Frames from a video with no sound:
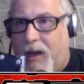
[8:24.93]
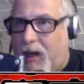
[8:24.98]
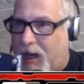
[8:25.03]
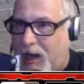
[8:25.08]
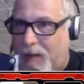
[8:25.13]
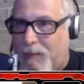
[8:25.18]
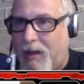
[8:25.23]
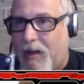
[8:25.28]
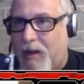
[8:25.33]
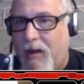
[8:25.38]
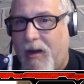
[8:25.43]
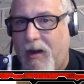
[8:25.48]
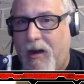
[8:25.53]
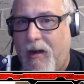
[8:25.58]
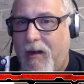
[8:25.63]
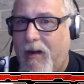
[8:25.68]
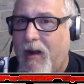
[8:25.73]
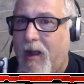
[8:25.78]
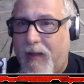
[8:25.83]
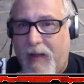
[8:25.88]
I give them the
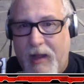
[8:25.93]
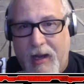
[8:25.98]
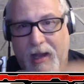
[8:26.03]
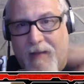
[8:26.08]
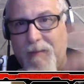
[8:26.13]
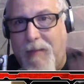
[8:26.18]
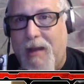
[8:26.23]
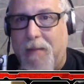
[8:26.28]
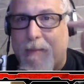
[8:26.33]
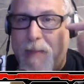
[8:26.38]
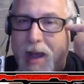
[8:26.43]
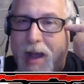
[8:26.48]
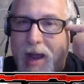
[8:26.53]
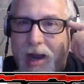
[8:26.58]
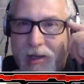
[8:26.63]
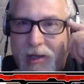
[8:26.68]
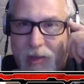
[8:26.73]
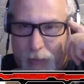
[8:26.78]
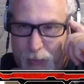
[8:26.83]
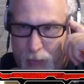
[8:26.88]
card. They give me a
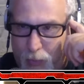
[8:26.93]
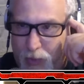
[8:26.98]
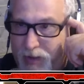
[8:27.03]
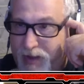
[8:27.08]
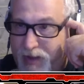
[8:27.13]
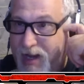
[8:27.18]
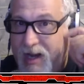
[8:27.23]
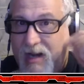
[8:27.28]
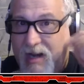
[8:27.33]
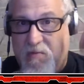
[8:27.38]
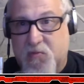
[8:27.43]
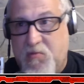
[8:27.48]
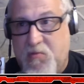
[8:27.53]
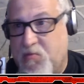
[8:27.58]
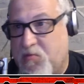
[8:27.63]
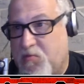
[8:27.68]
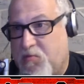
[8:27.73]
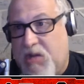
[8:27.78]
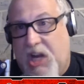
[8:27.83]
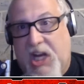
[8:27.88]
badge within
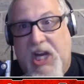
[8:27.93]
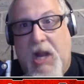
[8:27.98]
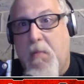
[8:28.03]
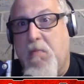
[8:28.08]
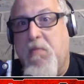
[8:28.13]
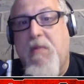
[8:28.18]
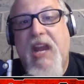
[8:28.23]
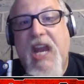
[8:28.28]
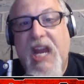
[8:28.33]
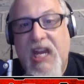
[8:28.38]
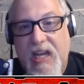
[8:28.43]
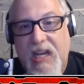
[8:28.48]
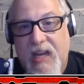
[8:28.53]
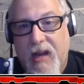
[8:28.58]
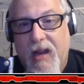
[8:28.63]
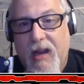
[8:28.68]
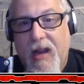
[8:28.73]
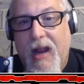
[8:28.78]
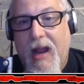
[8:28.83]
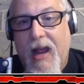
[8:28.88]
like a minute.
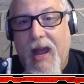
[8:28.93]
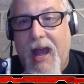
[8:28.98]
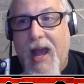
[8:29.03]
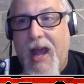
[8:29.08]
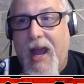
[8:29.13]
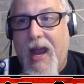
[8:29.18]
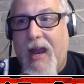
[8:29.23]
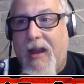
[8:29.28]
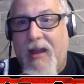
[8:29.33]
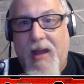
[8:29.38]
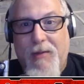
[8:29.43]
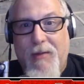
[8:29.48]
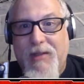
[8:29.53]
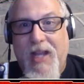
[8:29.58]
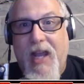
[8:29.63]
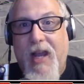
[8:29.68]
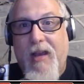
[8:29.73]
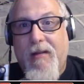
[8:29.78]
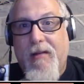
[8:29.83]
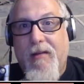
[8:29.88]
And
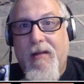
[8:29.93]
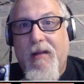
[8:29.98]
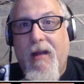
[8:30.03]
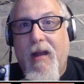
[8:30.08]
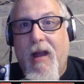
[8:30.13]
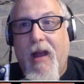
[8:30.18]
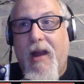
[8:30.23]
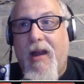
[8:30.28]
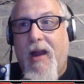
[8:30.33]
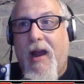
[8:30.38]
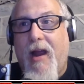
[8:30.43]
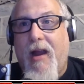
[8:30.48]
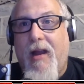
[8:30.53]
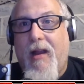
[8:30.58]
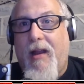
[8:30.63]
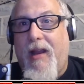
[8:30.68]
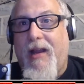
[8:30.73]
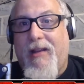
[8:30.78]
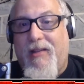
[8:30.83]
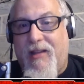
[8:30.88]
that was it. And
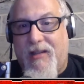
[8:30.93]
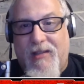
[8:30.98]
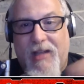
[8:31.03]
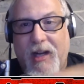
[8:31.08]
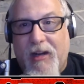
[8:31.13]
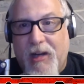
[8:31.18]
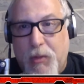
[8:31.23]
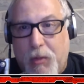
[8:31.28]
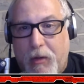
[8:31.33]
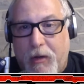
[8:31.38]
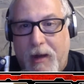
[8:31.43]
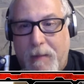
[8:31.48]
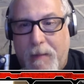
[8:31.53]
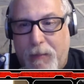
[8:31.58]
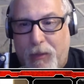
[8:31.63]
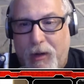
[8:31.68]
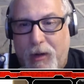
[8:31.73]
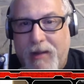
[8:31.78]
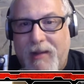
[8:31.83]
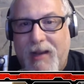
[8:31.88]
like the stickers were
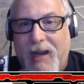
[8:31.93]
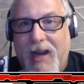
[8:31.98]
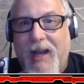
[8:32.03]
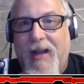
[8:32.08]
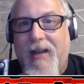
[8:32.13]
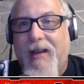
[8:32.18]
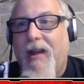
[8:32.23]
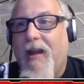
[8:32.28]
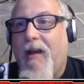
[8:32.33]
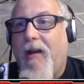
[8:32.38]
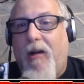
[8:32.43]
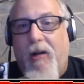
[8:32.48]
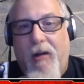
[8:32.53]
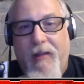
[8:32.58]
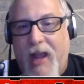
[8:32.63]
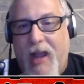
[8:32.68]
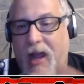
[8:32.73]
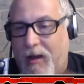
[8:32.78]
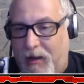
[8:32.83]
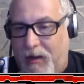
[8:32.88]
already printed out.
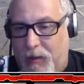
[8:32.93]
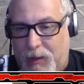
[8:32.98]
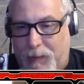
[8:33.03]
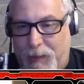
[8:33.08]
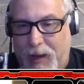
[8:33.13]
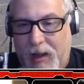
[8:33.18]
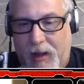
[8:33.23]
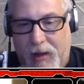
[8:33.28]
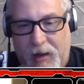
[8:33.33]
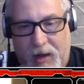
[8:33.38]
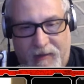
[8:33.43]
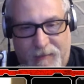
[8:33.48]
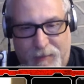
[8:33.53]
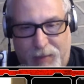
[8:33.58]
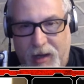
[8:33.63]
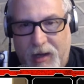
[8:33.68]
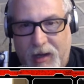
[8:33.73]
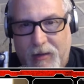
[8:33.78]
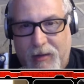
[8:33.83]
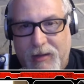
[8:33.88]
All they had to do was peel it
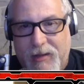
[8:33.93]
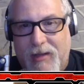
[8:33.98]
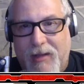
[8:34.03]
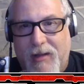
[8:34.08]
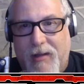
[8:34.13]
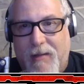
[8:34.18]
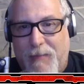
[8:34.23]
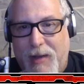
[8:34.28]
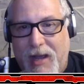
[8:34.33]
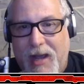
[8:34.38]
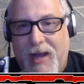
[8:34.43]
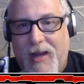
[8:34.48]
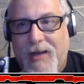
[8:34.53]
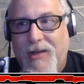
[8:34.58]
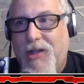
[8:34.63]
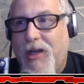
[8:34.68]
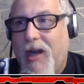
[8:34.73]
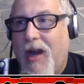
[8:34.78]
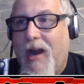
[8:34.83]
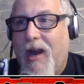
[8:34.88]
off, put it onto the
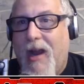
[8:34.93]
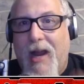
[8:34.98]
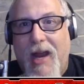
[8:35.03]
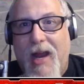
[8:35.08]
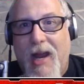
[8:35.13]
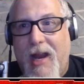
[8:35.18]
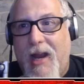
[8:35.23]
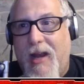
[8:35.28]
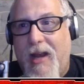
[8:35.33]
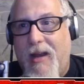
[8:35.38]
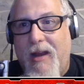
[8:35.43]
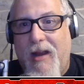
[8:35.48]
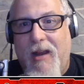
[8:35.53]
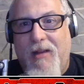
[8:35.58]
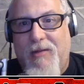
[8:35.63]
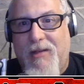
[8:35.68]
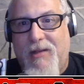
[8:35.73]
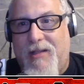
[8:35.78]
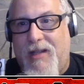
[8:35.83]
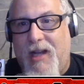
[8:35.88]
badge, and
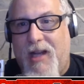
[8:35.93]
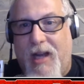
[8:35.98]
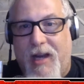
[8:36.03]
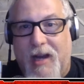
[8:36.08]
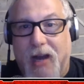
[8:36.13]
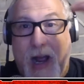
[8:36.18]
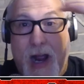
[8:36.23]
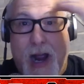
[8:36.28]
it was done.